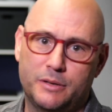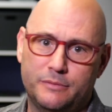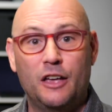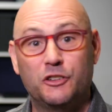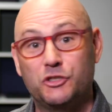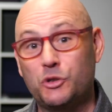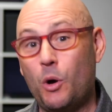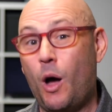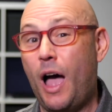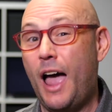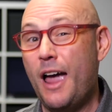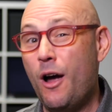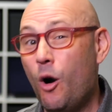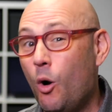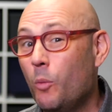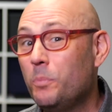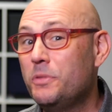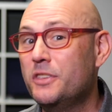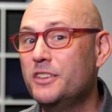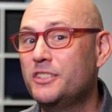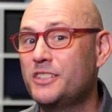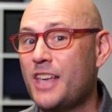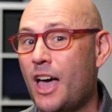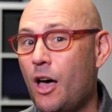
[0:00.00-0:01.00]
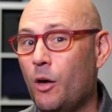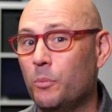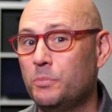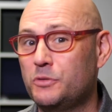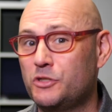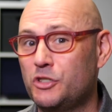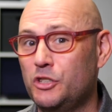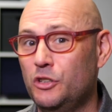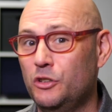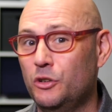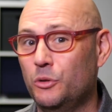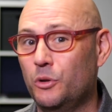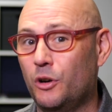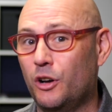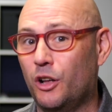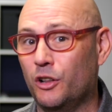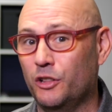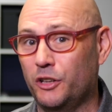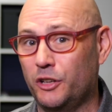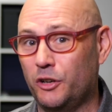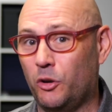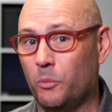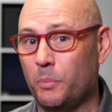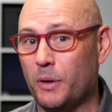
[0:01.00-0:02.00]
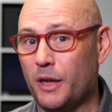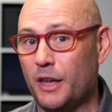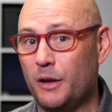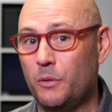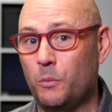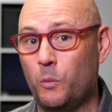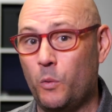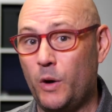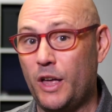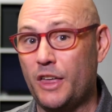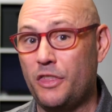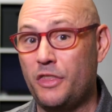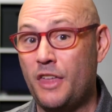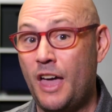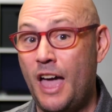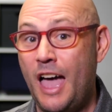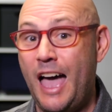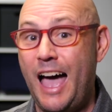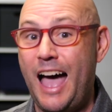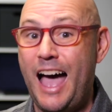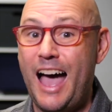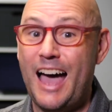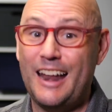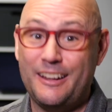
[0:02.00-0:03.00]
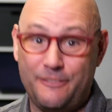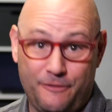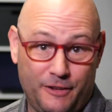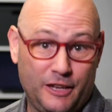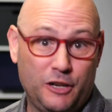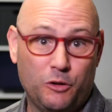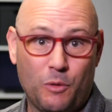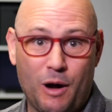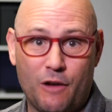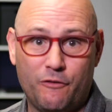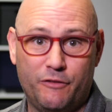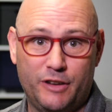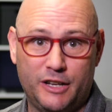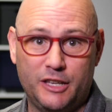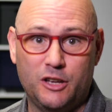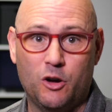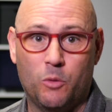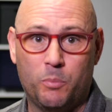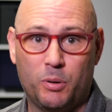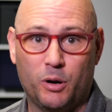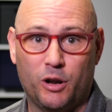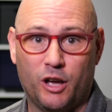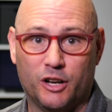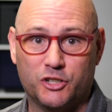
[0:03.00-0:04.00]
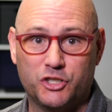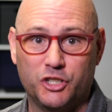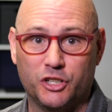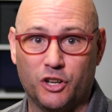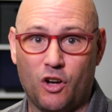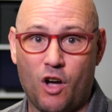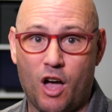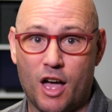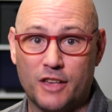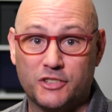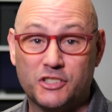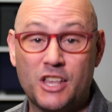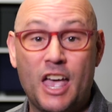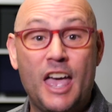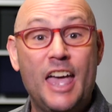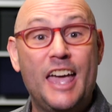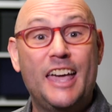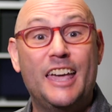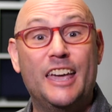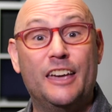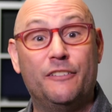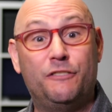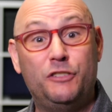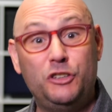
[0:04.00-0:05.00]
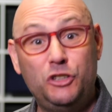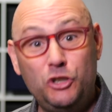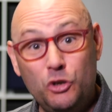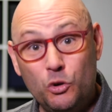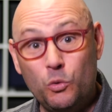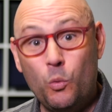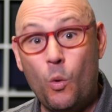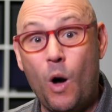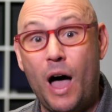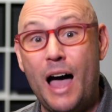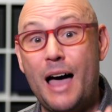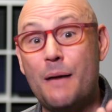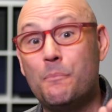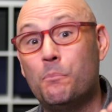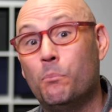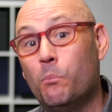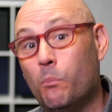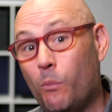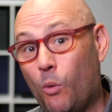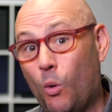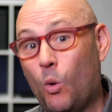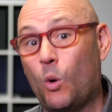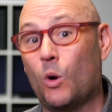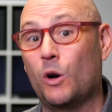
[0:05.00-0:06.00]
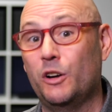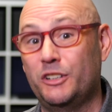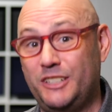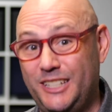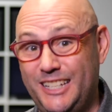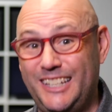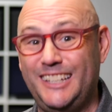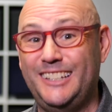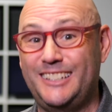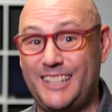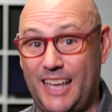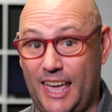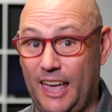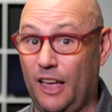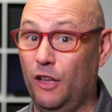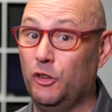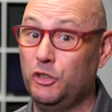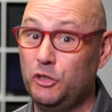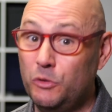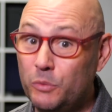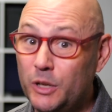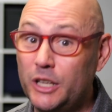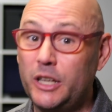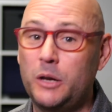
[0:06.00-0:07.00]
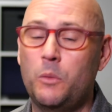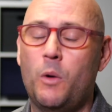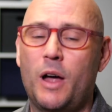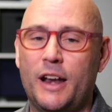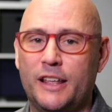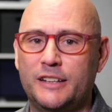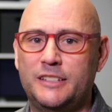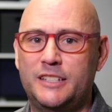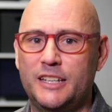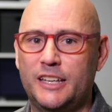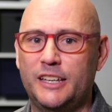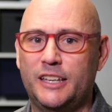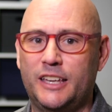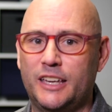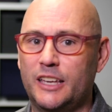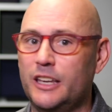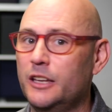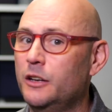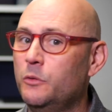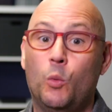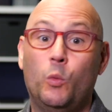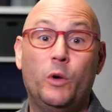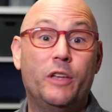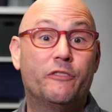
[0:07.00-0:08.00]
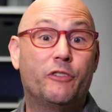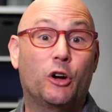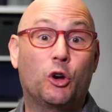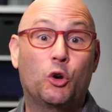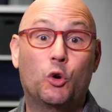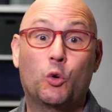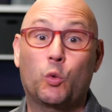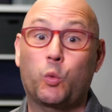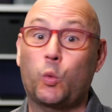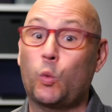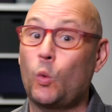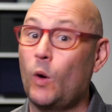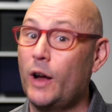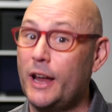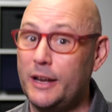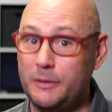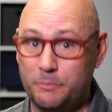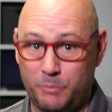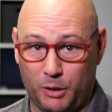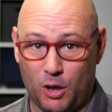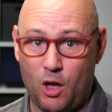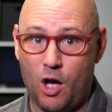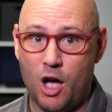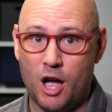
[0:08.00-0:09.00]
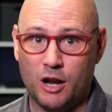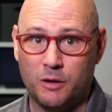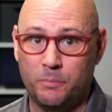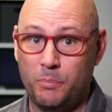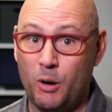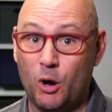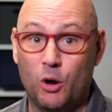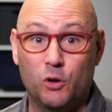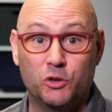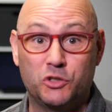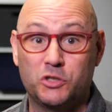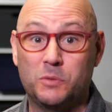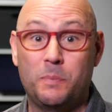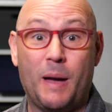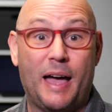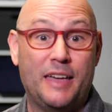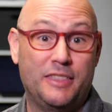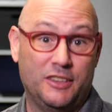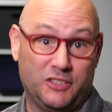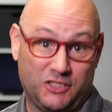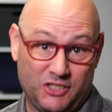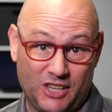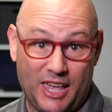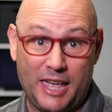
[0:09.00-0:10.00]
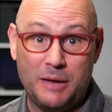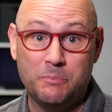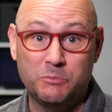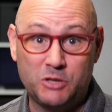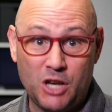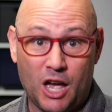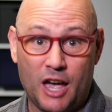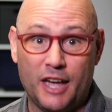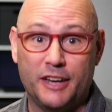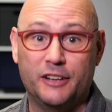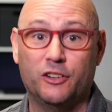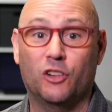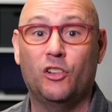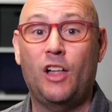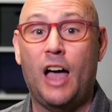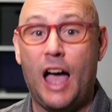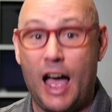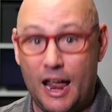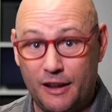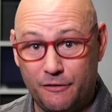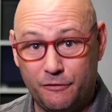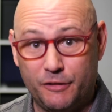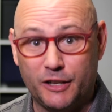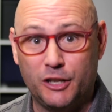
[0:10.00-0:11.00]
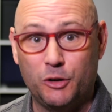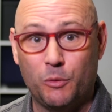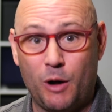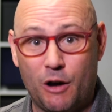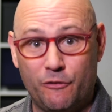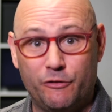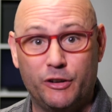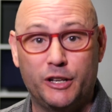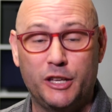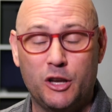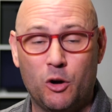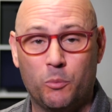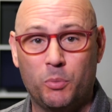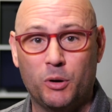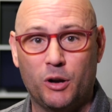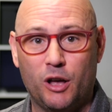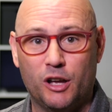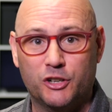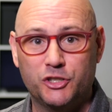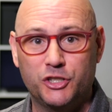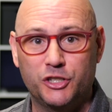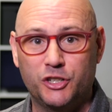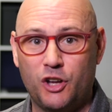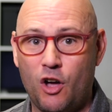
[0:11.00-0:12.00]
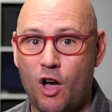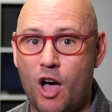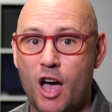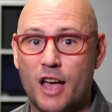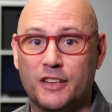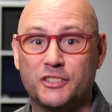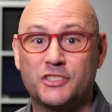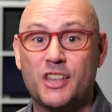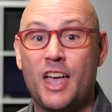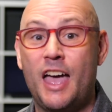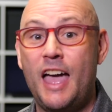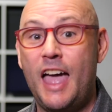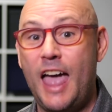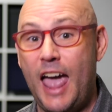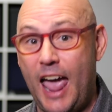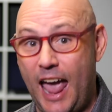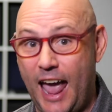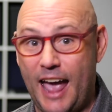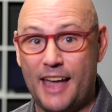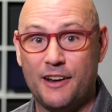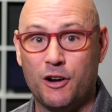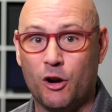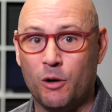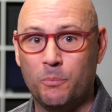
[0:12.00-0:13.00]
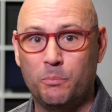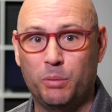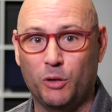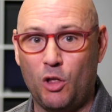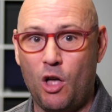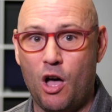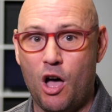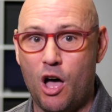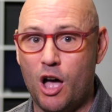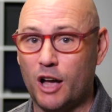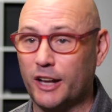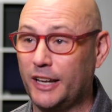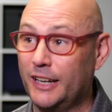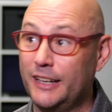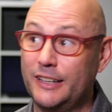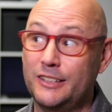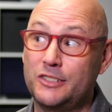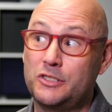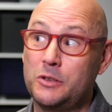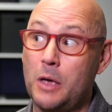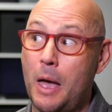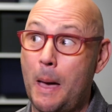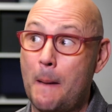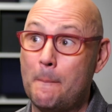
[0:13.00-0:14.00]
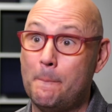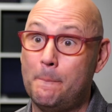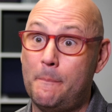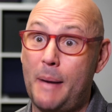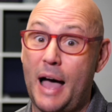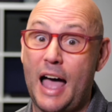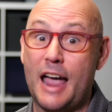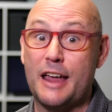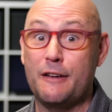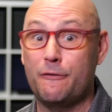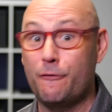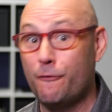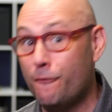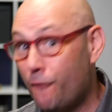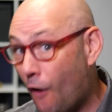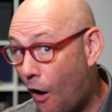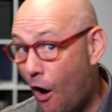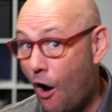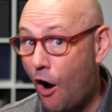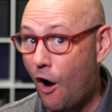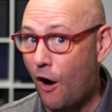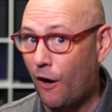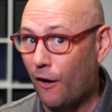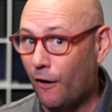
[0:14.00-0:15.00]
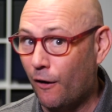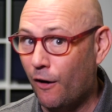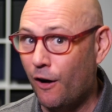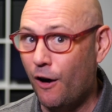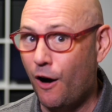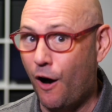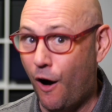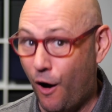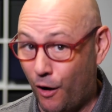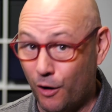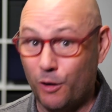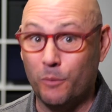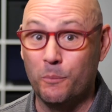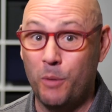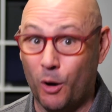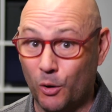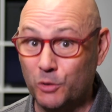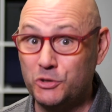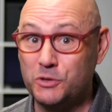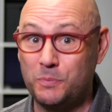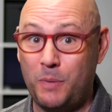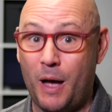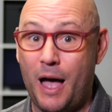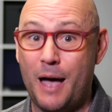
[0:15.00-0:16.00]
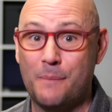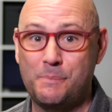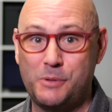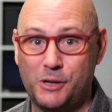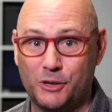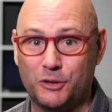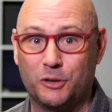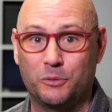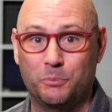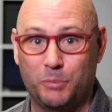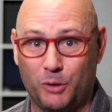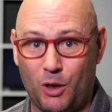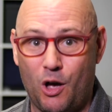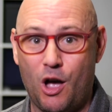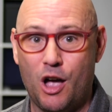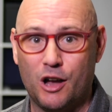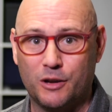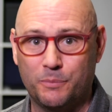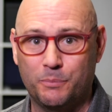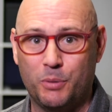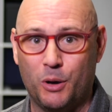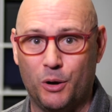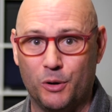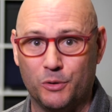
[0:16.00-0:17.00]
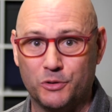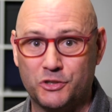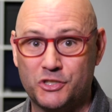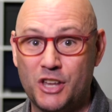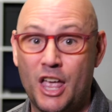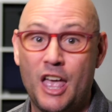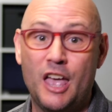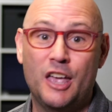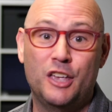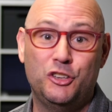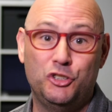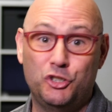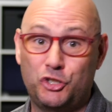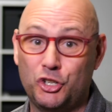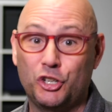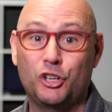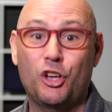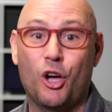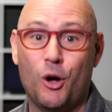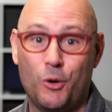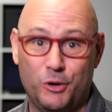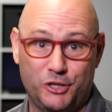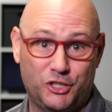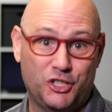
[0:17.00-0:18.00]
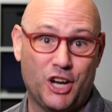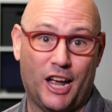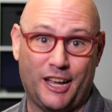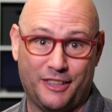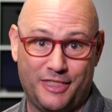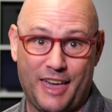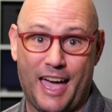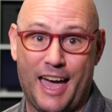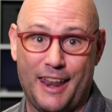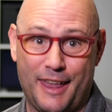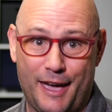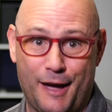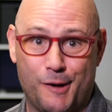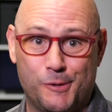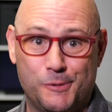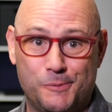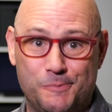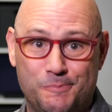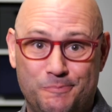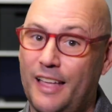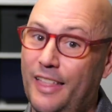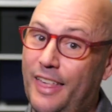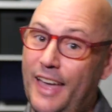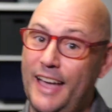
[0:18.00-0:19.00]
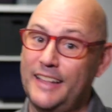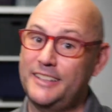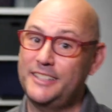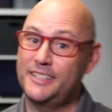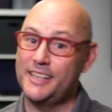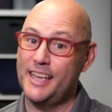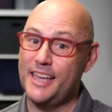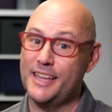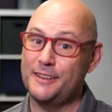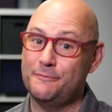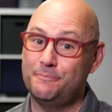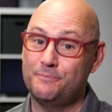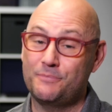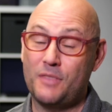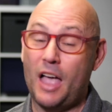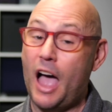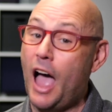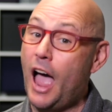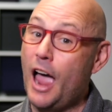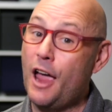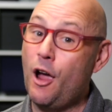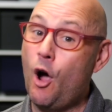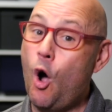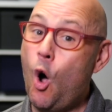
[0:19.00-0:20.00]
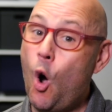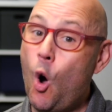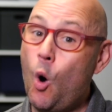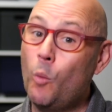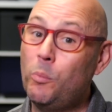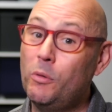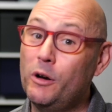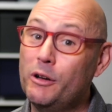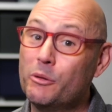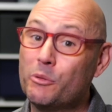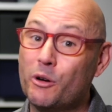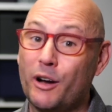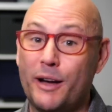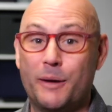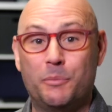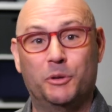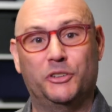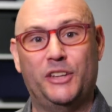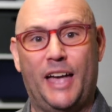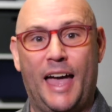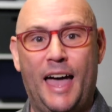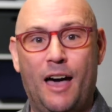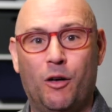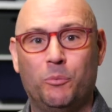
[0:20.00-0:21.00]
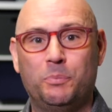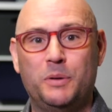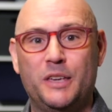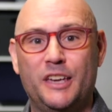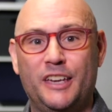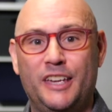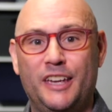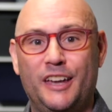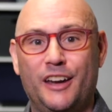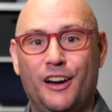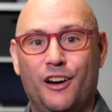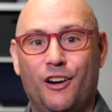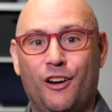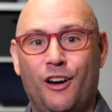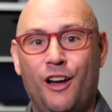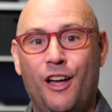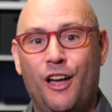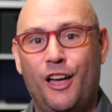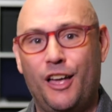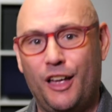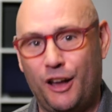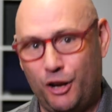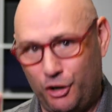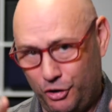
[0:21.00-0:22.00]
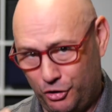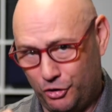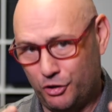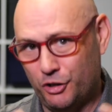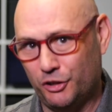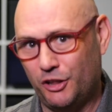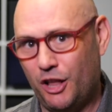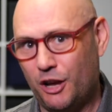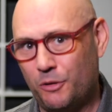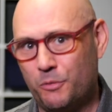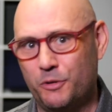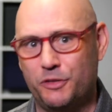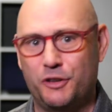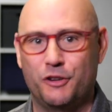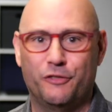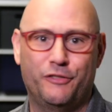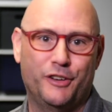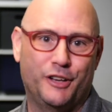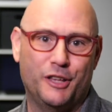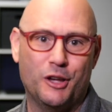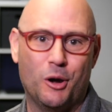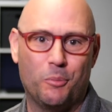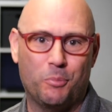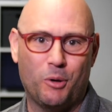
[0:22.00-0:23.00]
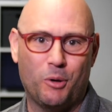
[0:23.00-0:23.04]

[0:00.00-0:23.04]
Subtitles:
So I hope this helps you a little bit with how to figure out video production costs. If you want more detail, you really want to dig in, we have a great blog post by the same title, How to Figure Out Video Production Costs, at our blog. It is by far our most popular blog post. You should go and check that out. That's it. I hope we were able to help you here. Good luck with your video